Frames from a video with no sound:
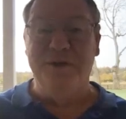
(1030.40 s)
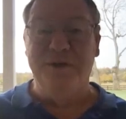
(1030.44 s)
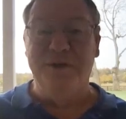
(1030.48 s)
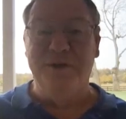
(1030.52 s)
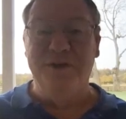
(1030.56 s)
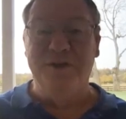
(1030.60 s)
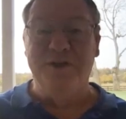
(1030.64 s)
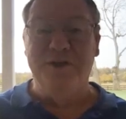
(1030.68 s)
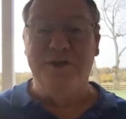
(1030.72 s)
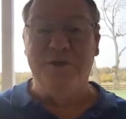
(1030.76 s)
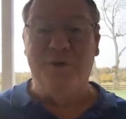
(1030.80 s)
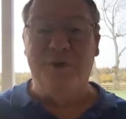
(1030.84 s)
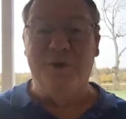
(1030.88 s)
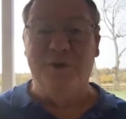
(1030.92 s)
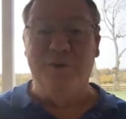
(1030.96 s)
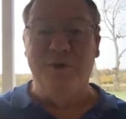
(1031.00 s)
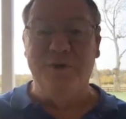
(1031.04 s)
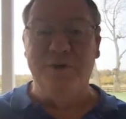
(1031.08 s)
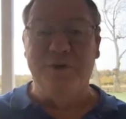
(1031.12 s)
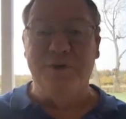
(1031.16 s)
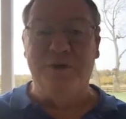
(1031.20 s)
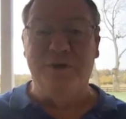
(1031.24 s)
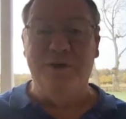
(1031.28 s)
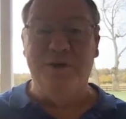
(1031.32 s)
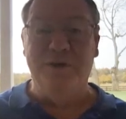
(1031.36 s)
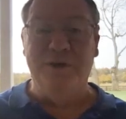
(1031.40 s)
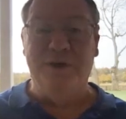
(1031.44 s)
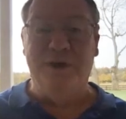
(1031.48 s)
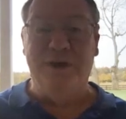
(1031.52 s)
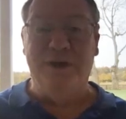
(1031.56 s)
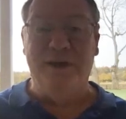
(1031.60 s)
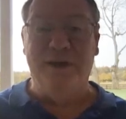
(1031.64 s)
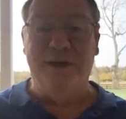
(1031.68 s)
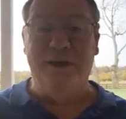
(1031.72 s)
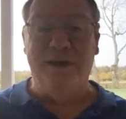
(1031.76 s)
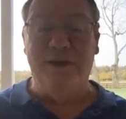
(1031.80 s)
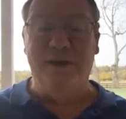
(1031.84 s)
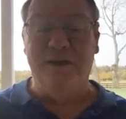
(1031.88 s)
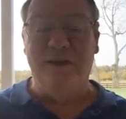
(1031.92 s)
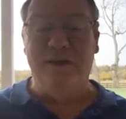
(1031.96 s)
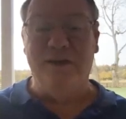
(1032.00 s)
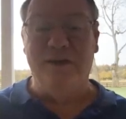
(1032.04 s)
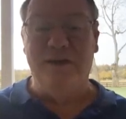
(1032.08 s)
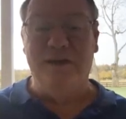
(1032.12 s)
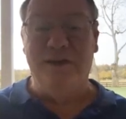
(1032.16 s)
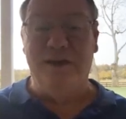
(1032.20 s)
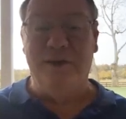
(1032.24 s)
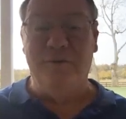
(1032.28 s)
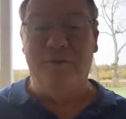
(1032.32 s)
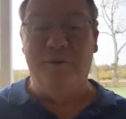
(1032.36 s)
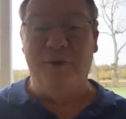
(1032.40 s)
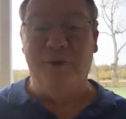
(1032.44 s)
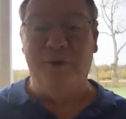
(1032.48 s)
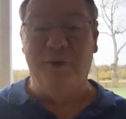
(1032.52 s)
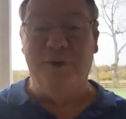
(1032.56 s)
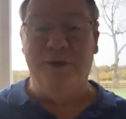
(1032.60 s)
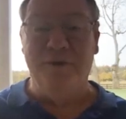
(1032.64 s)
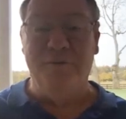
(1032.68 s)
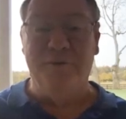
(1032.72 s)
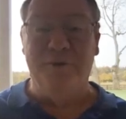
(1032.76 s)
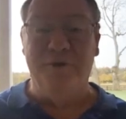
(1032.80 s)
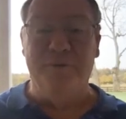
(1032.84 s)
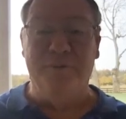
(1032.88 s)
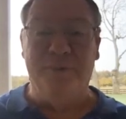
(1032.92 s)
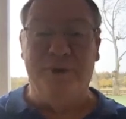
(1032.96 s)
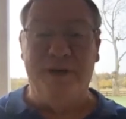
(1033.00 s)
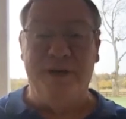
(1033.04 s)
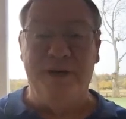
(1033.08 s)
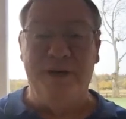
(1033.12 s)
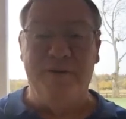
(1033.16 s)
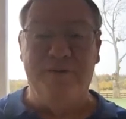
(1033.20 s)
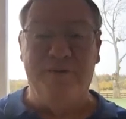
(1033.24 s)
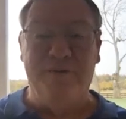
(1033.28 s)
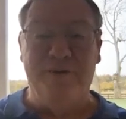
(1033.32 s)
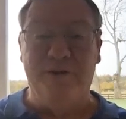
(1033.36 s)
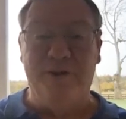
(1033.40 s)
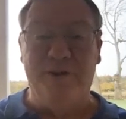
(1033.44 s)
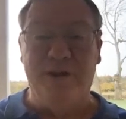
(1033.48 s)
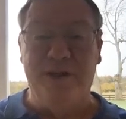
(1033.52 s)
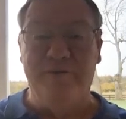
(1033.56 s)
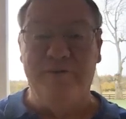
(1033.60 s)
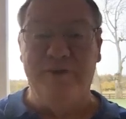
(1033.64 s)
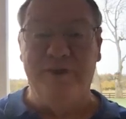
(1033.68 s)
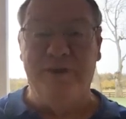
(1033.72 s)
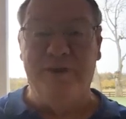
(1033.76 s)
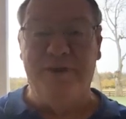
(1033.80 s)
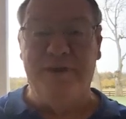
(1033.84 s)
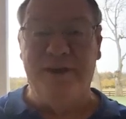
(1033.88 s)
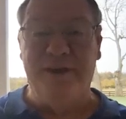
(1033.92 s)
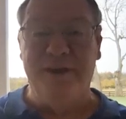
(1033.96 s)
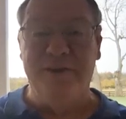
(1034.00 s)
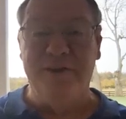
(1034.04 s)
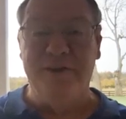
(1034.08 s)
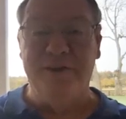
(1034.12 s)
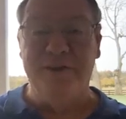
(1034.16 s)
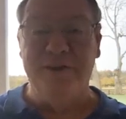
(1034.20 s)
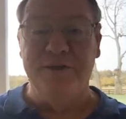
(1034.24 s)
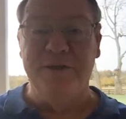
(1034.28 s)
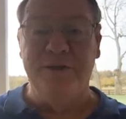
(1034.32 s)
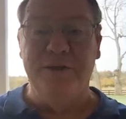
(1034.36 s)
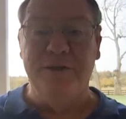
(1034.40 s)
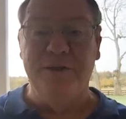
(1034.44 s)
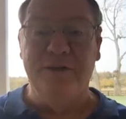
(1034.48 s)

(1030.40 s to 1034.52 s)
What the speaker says: So I went to look at it, and we were able to buy it for $11,000.